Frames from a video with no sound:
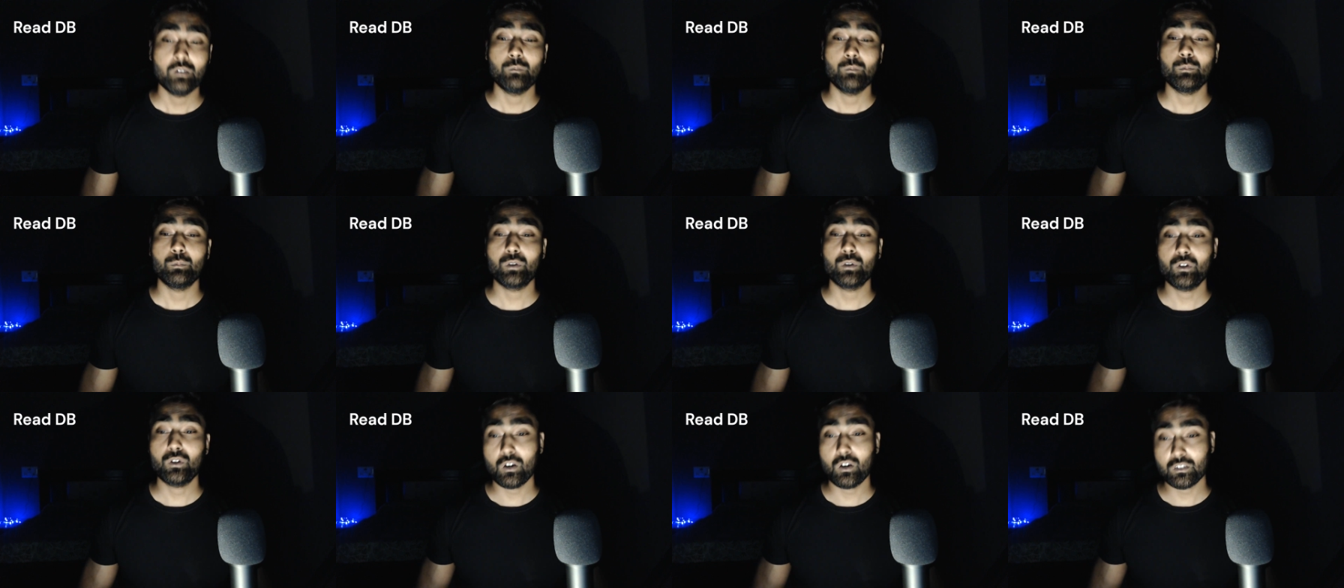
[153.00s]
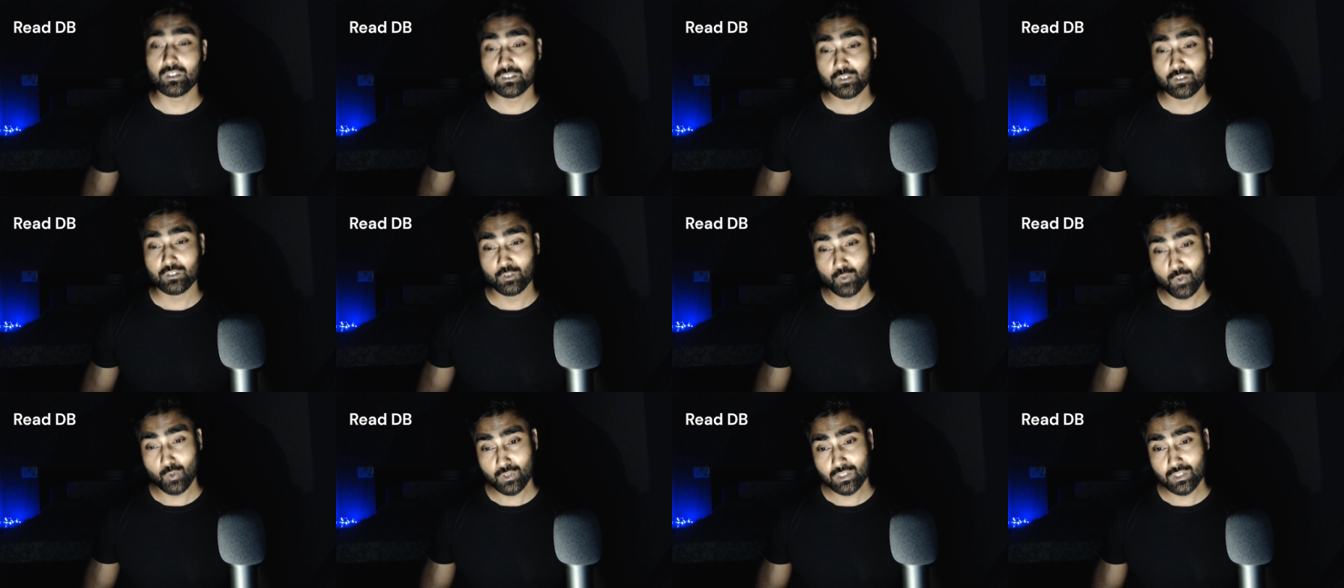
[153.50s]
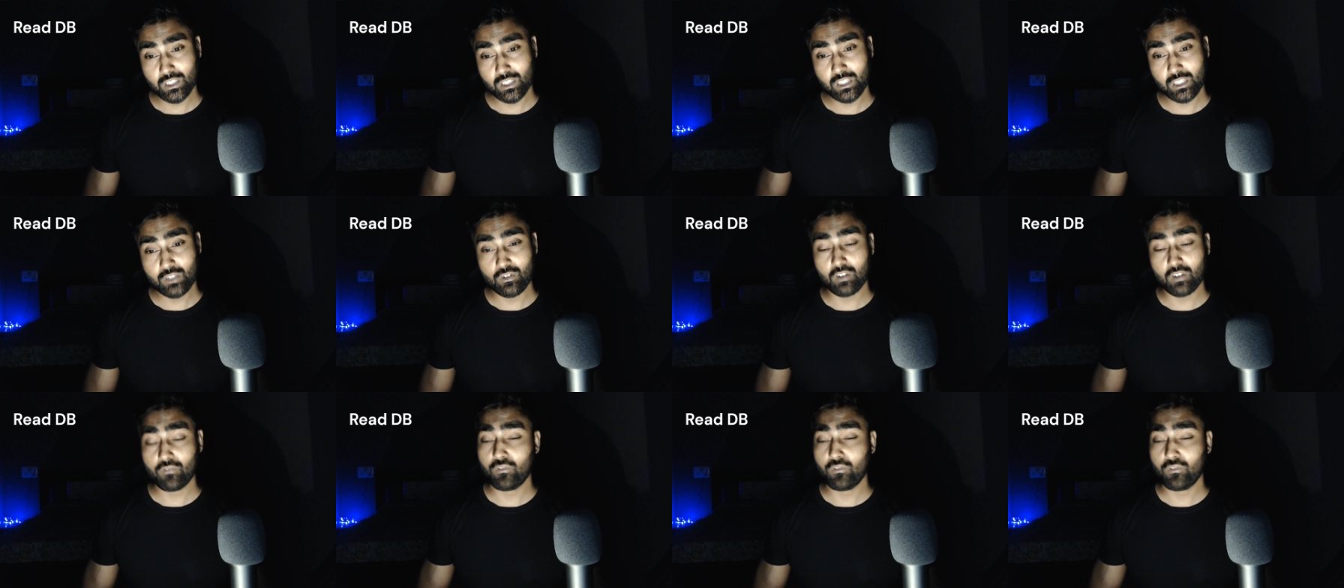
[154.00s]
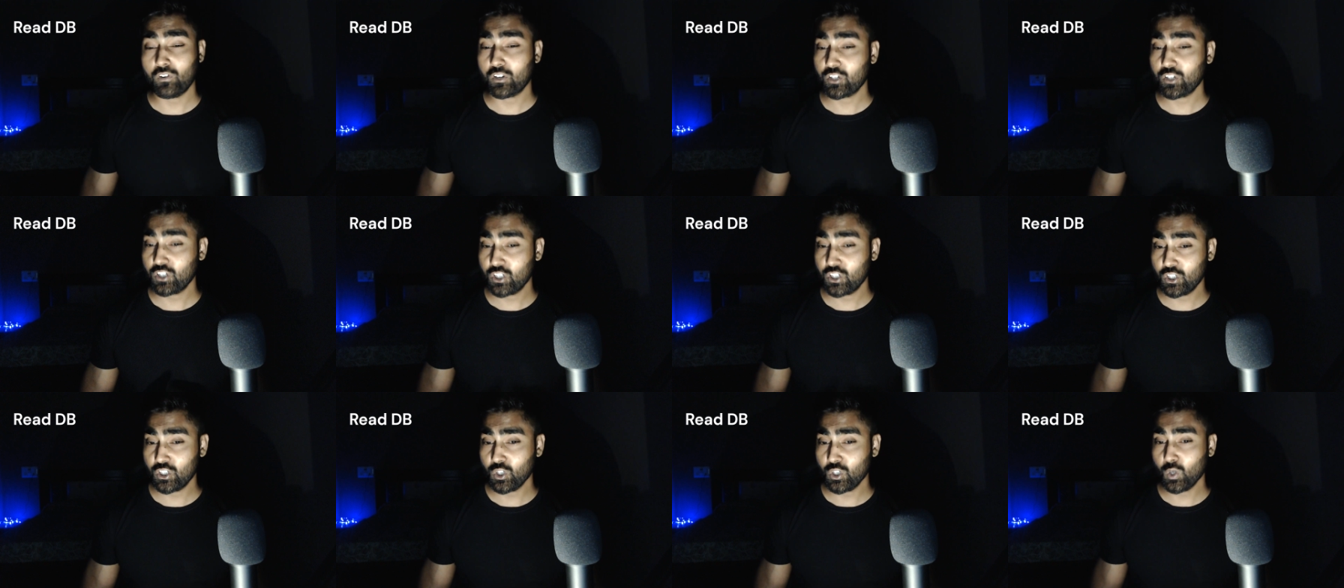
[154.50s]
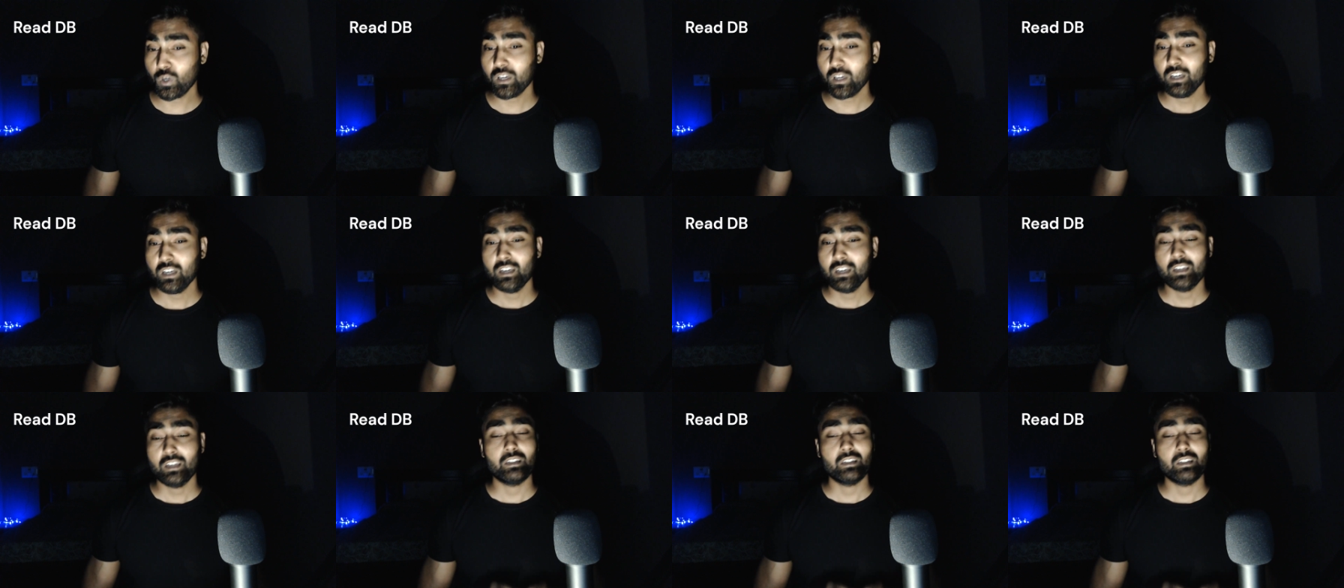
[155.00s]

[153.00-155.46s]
because NoSQL for sure